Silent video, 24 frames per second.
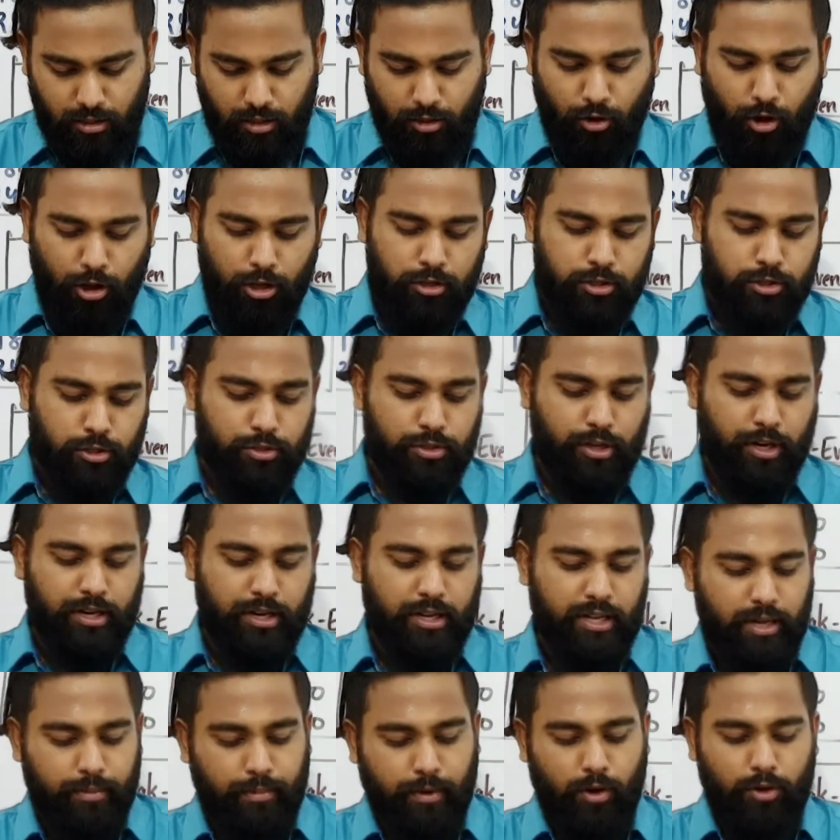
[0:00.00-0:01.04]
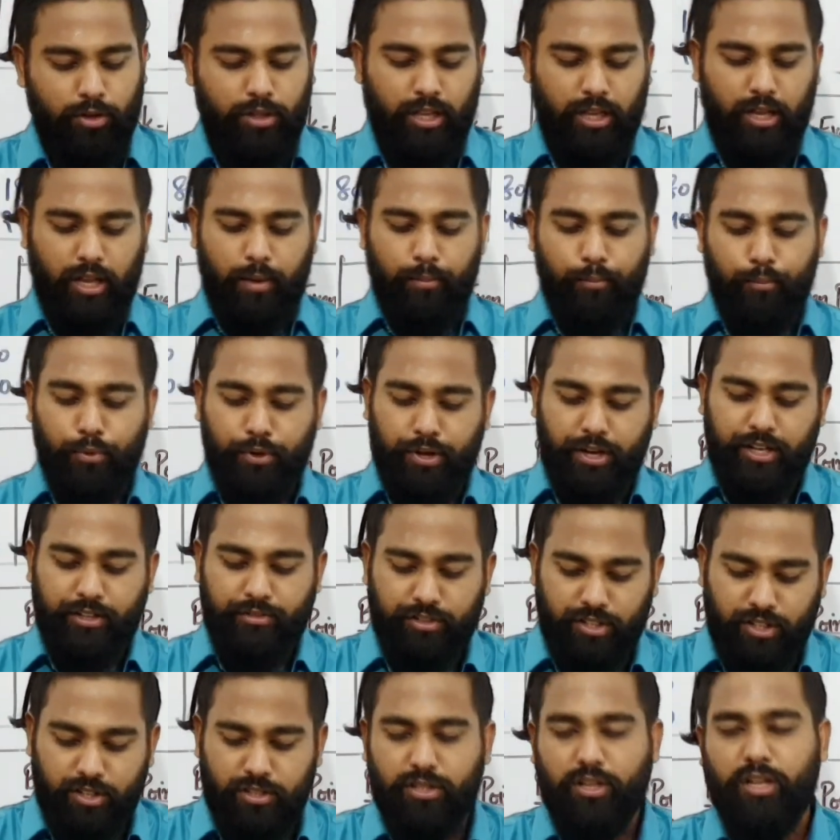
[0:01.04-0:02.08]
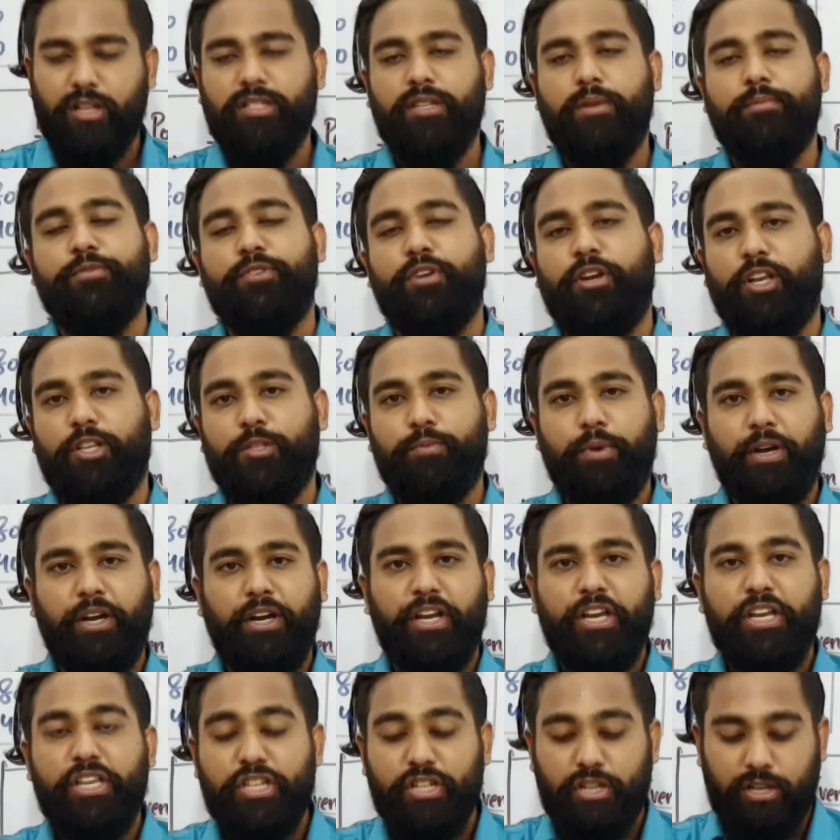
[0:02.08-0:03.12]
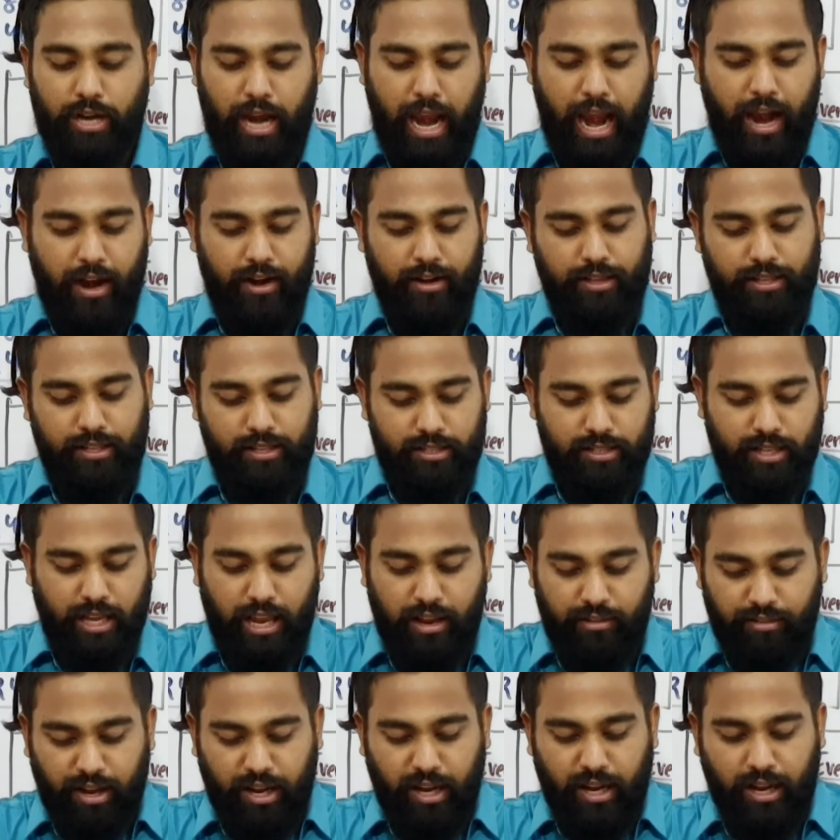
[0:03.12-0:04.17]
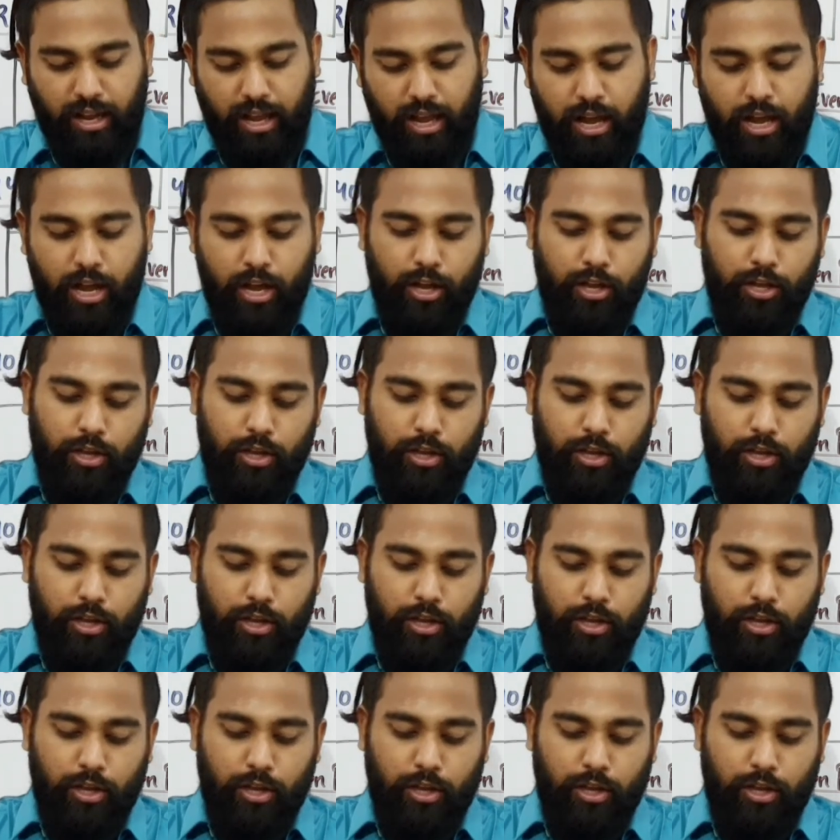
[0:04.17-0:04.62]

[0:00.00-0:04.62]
You also studied about the components which is consumption expenditure and the saving.